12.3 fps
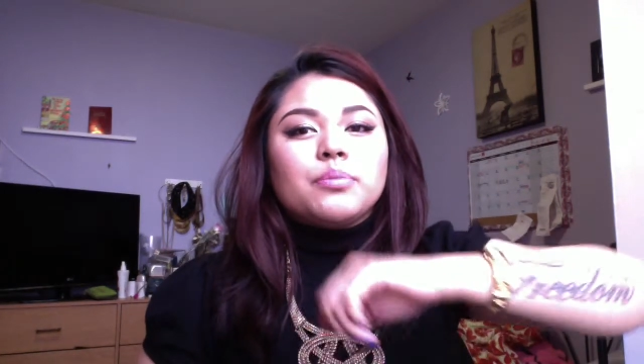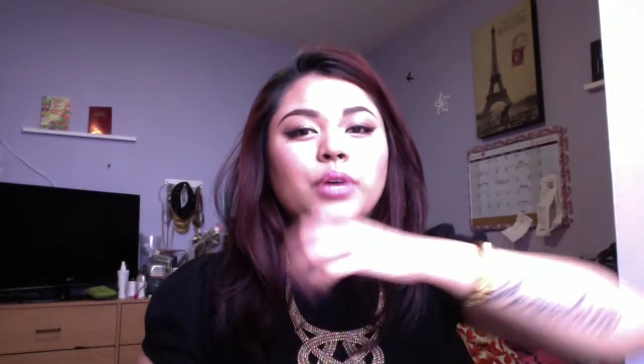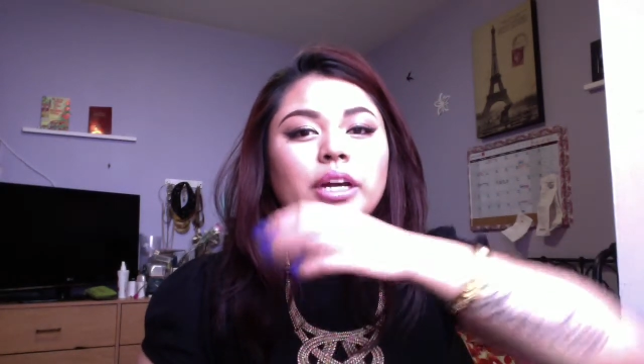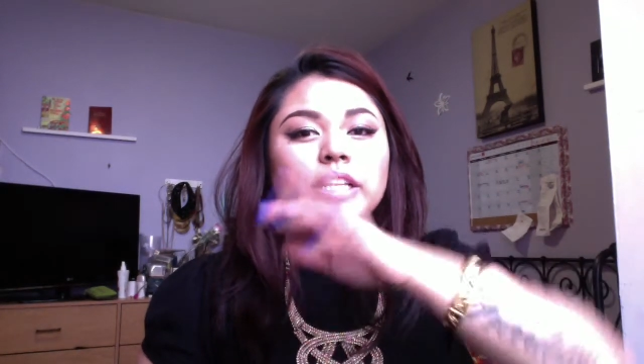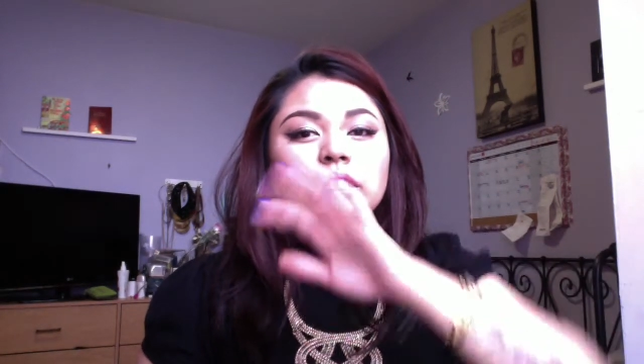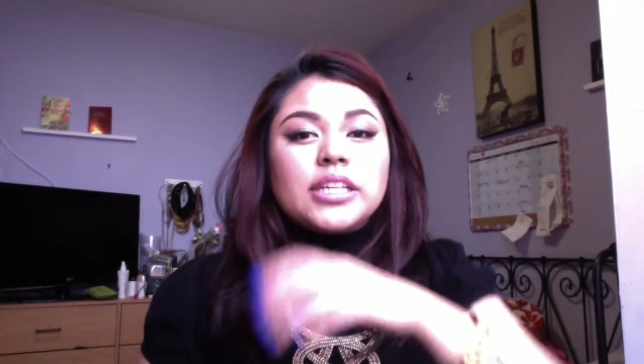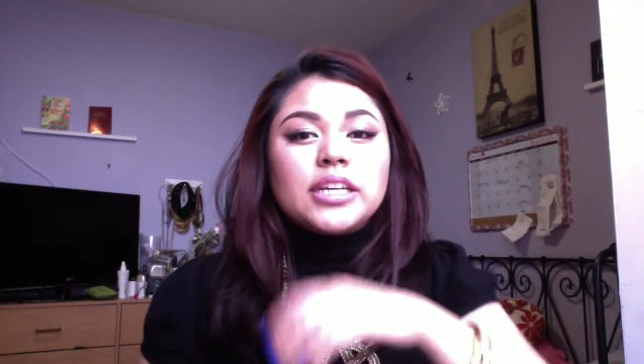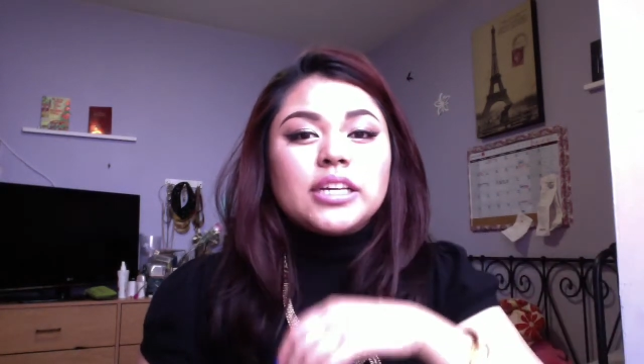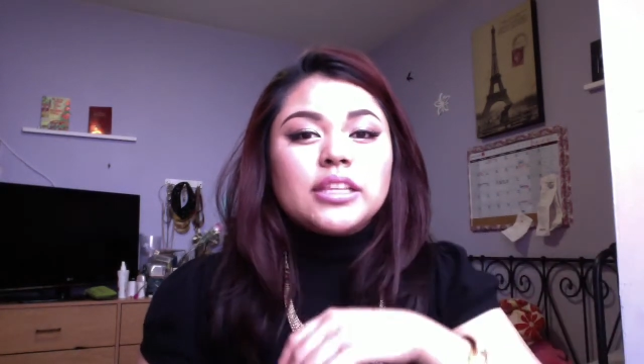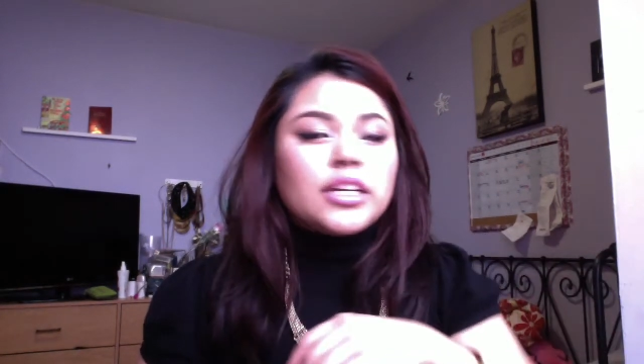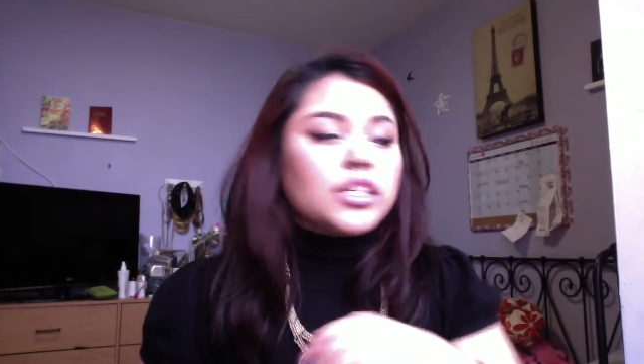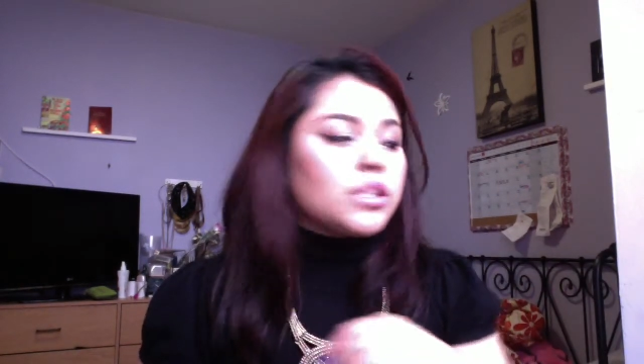
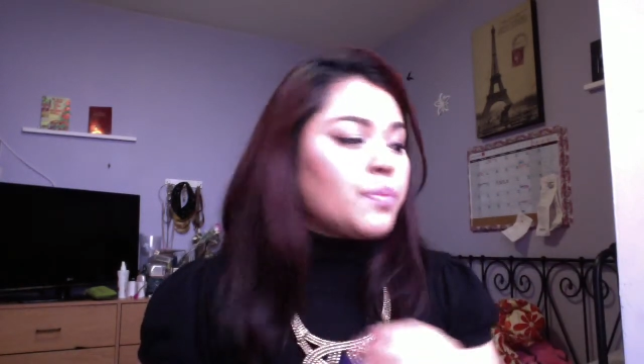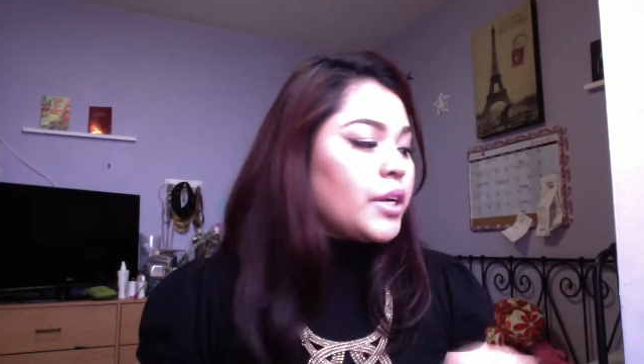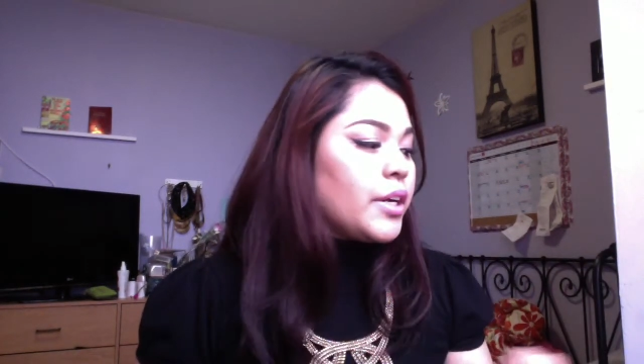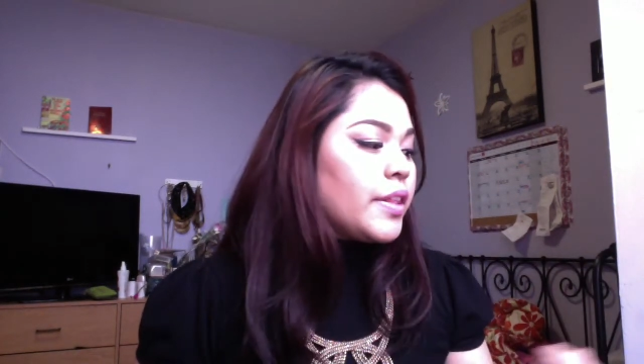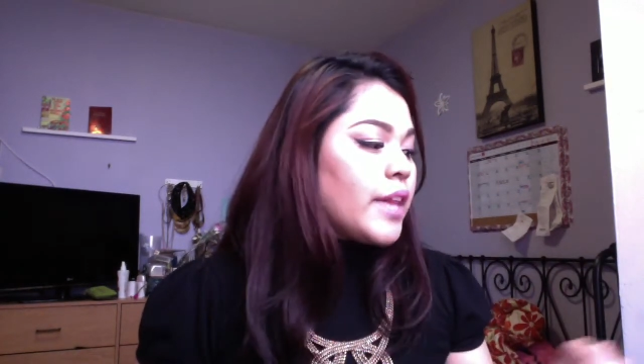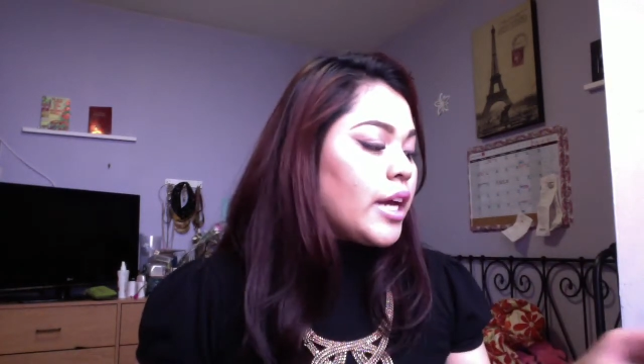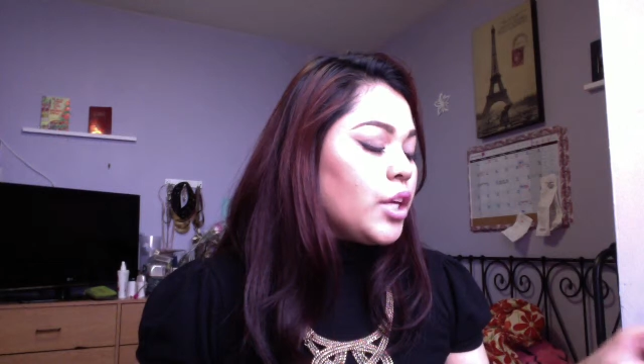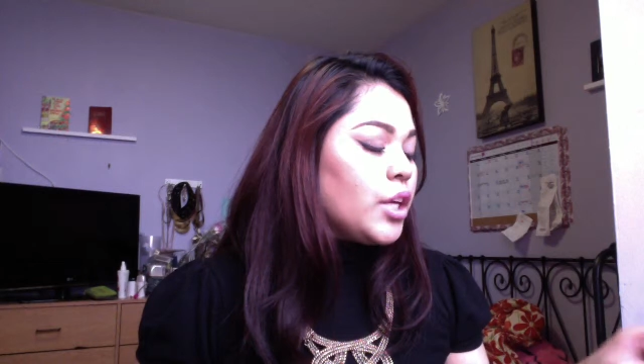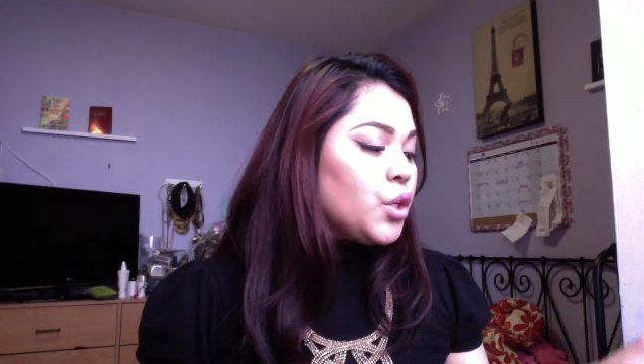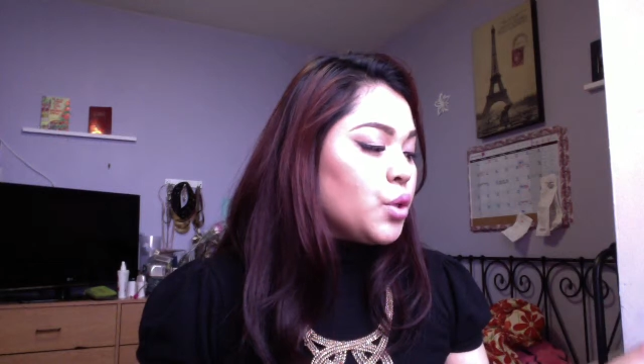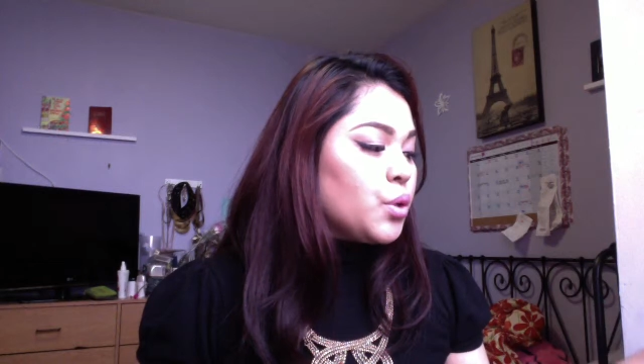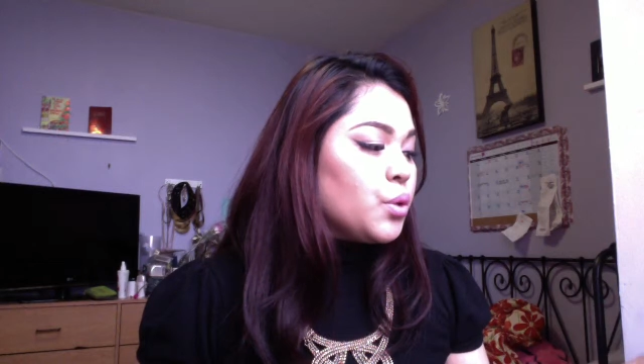pricey, then it's better that
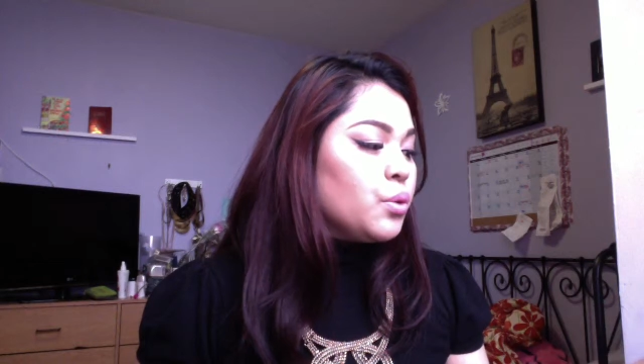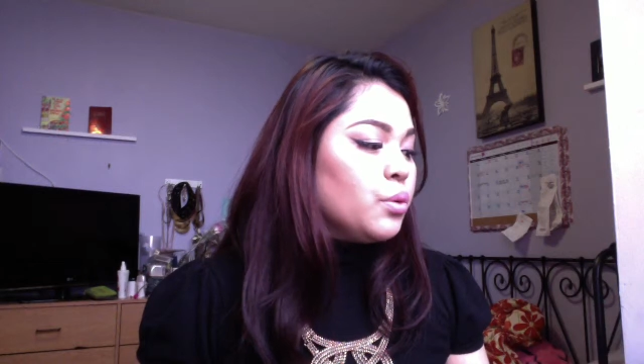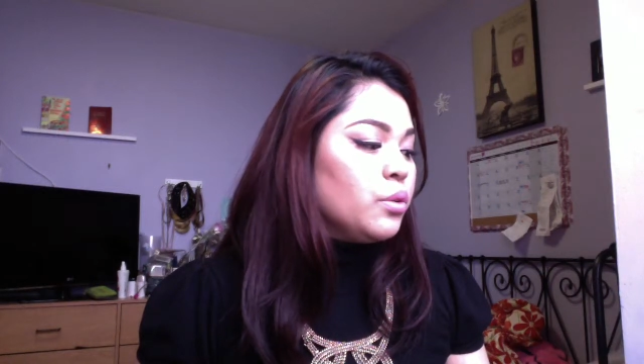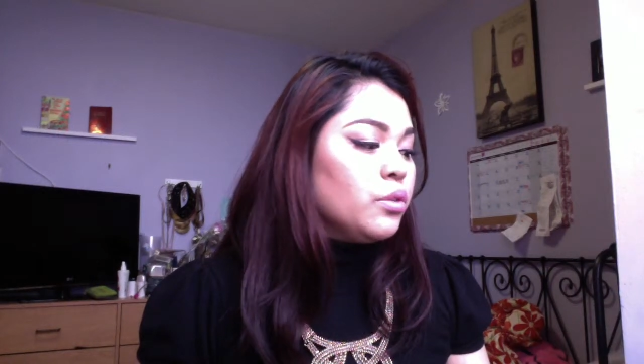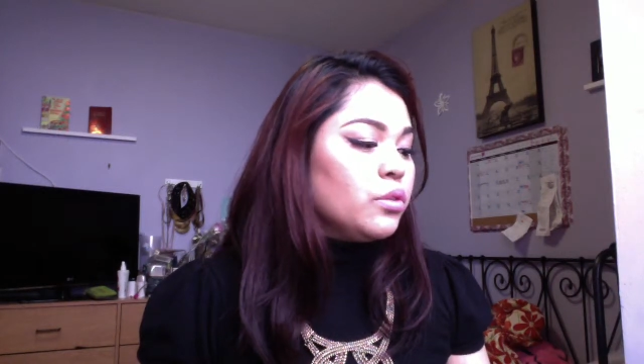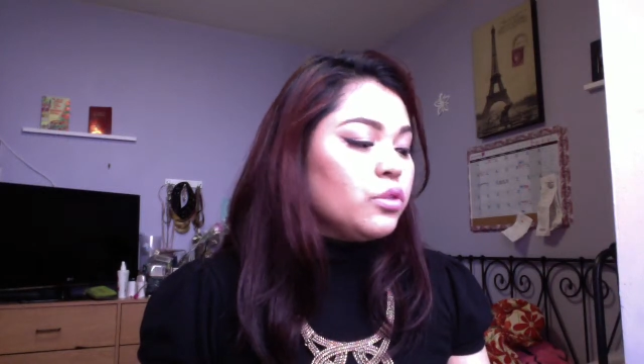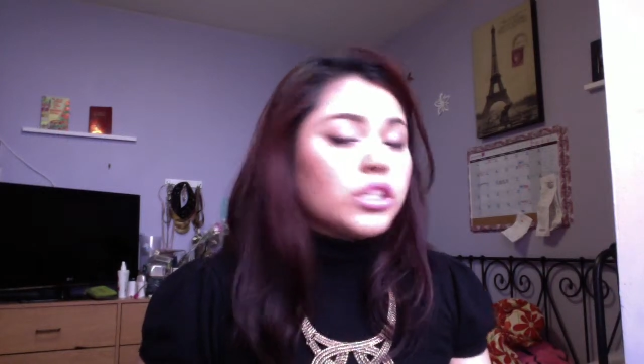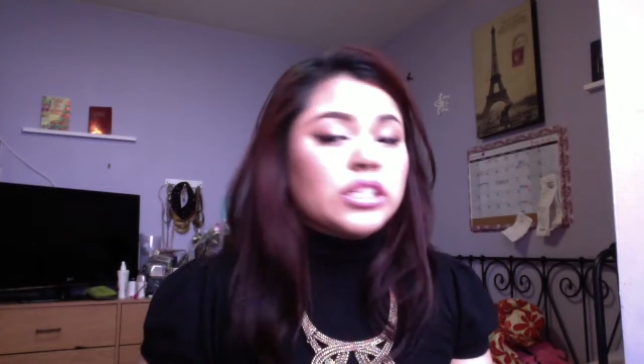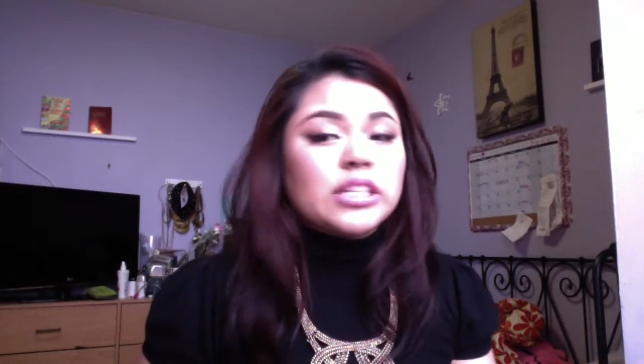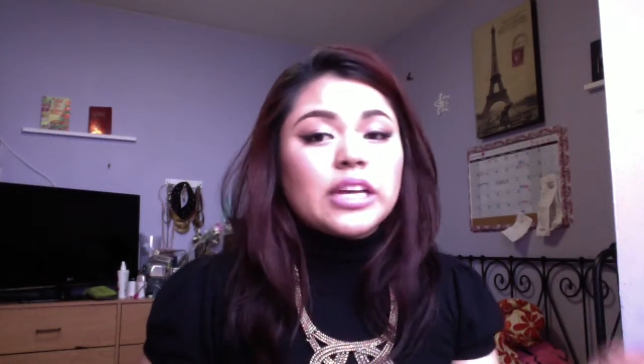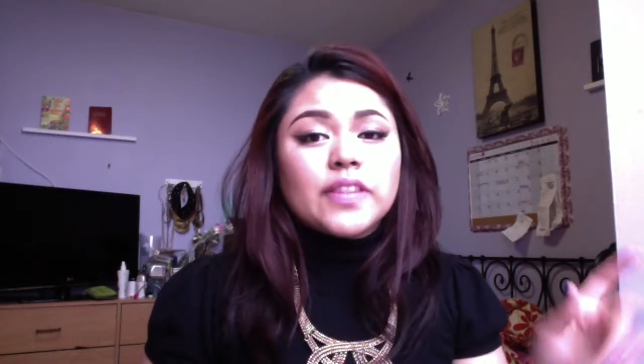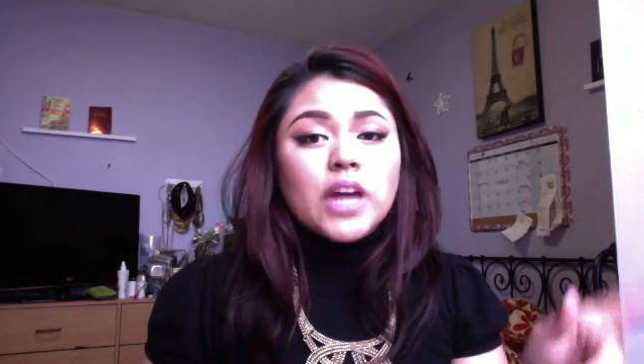you
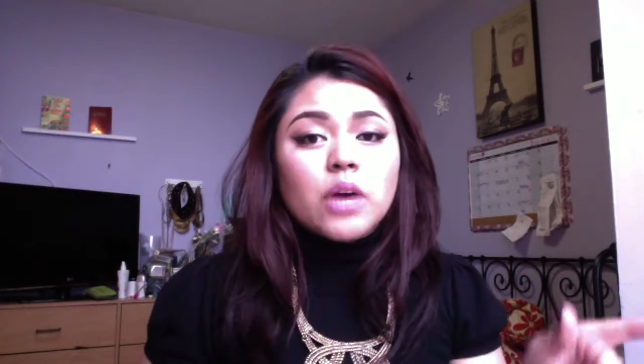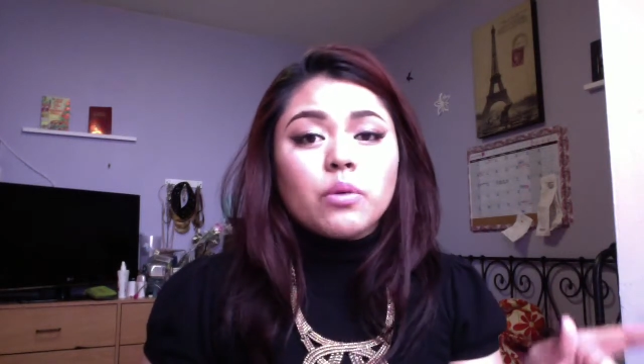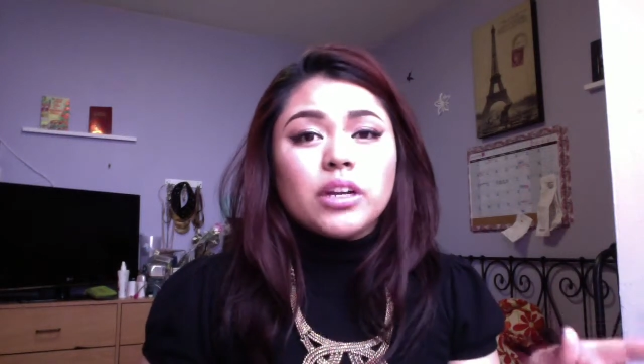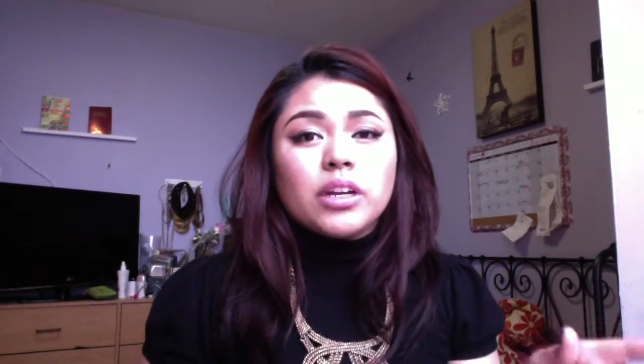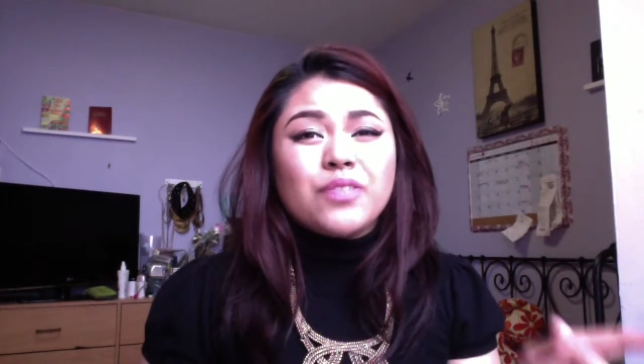just get that one.